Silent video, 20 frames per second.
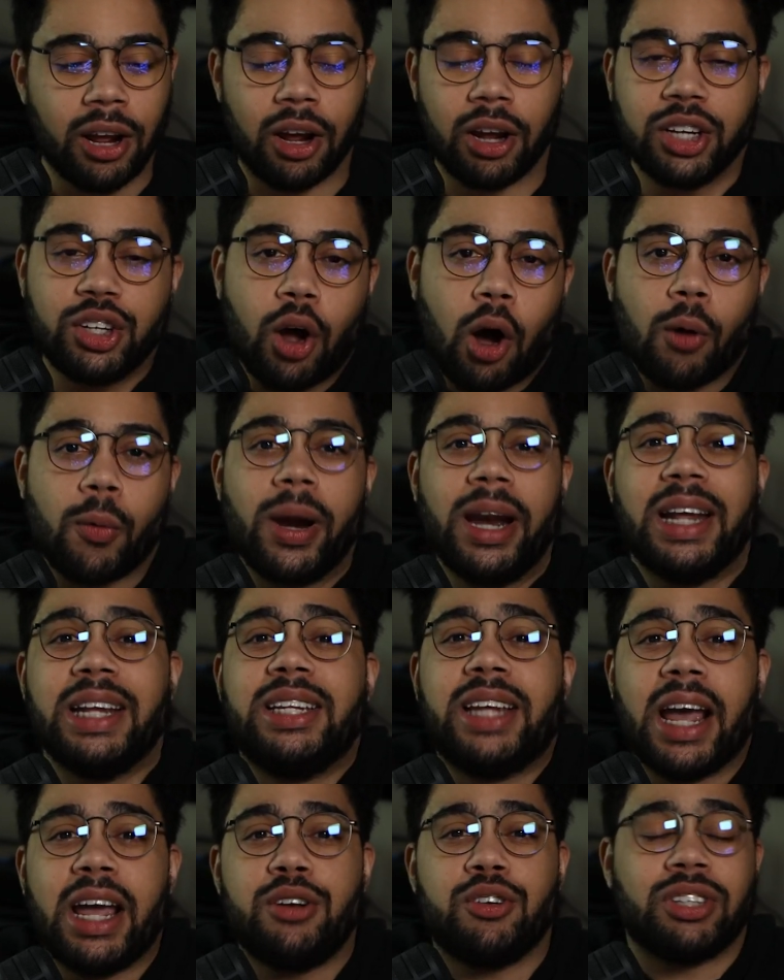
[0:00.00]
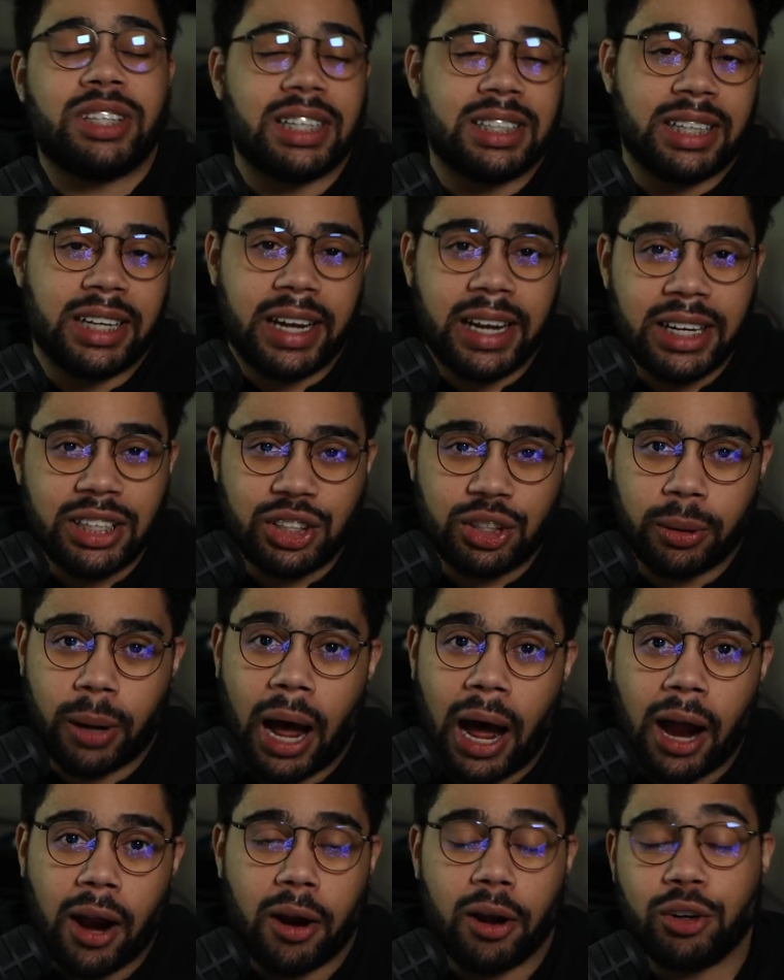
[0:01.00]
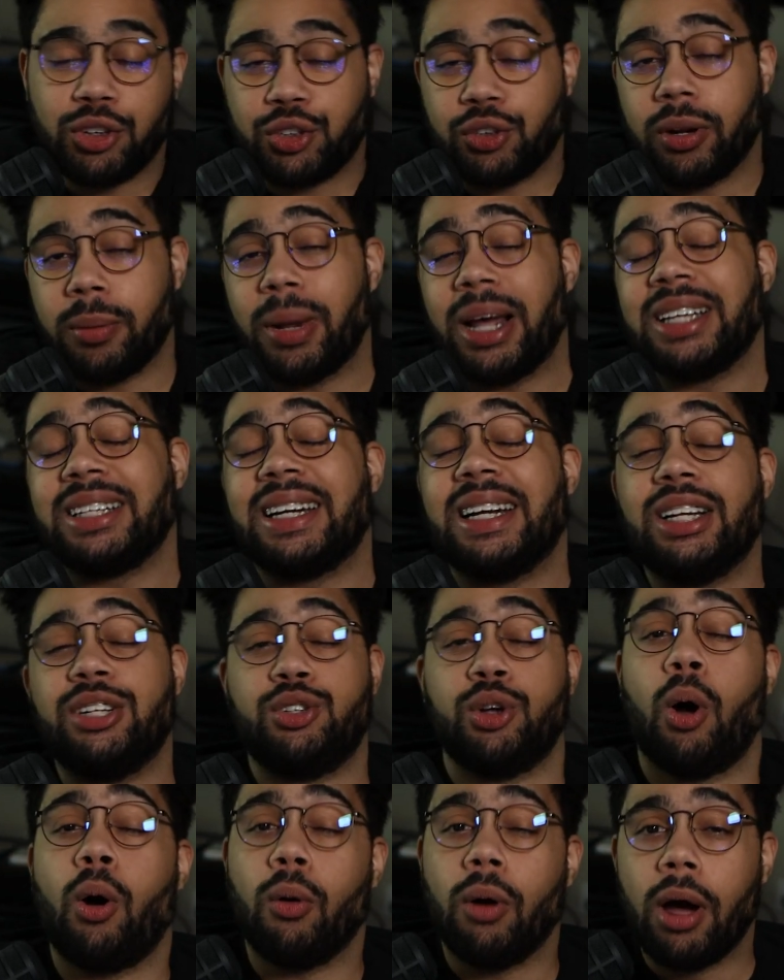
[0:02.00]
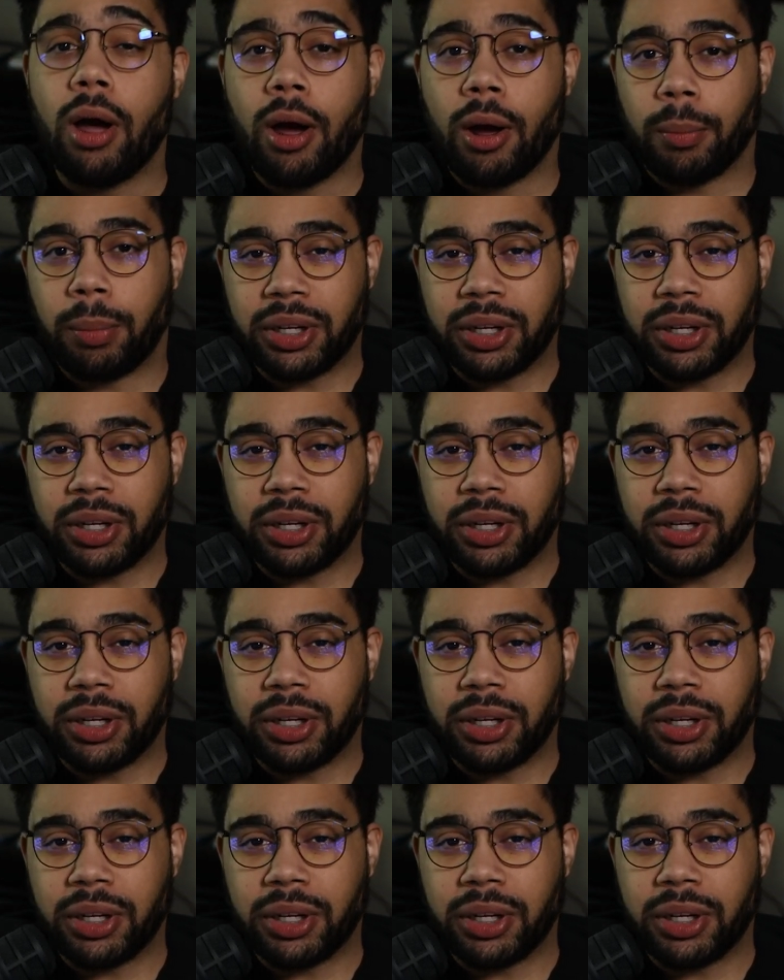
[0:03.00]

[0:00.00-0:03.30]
It's already dangerous as it is to IRL stream as an adult,